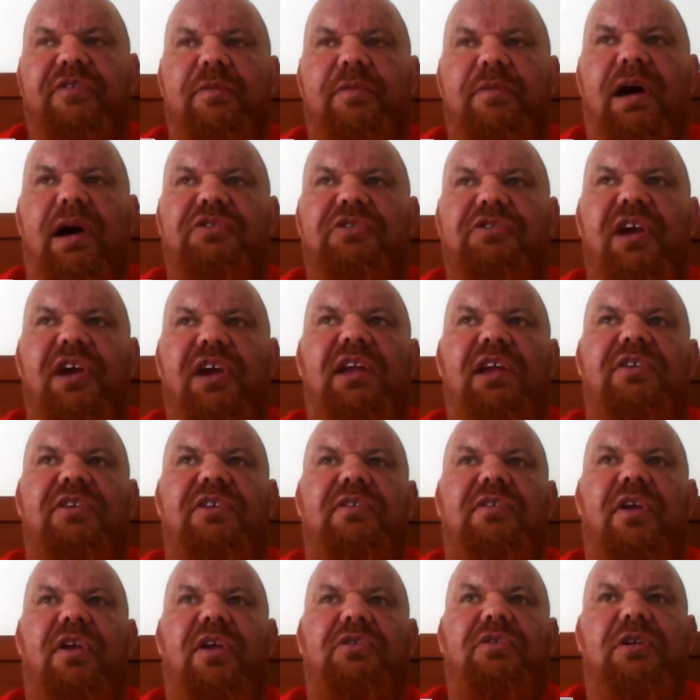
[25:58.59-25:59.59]
then be
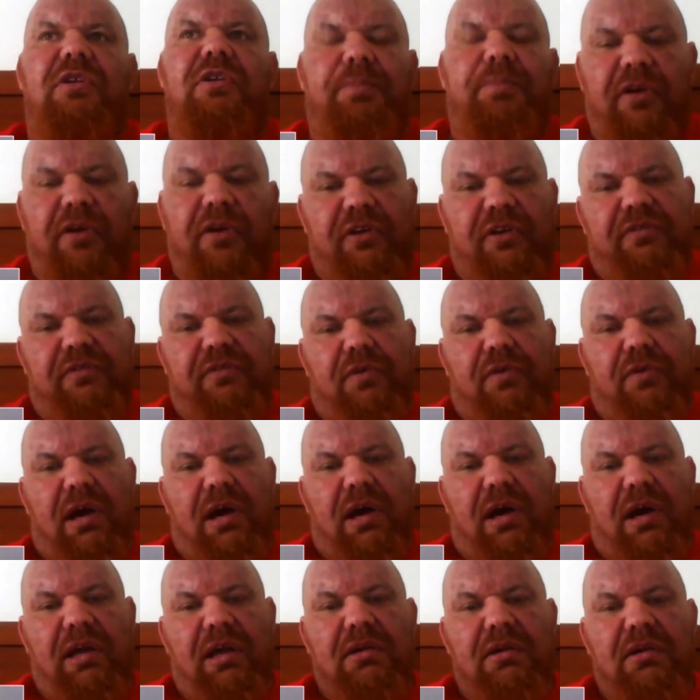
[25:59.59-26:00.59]
positive about changing
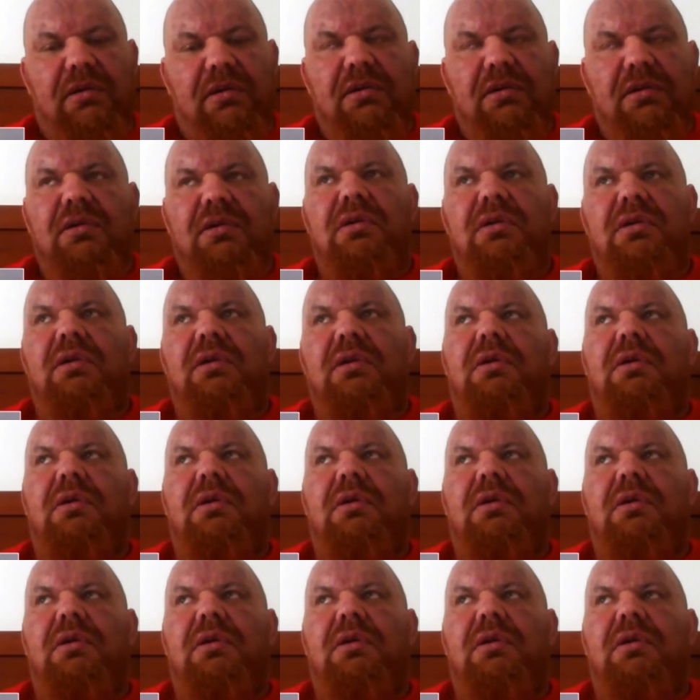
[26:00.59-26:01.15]
those in a positive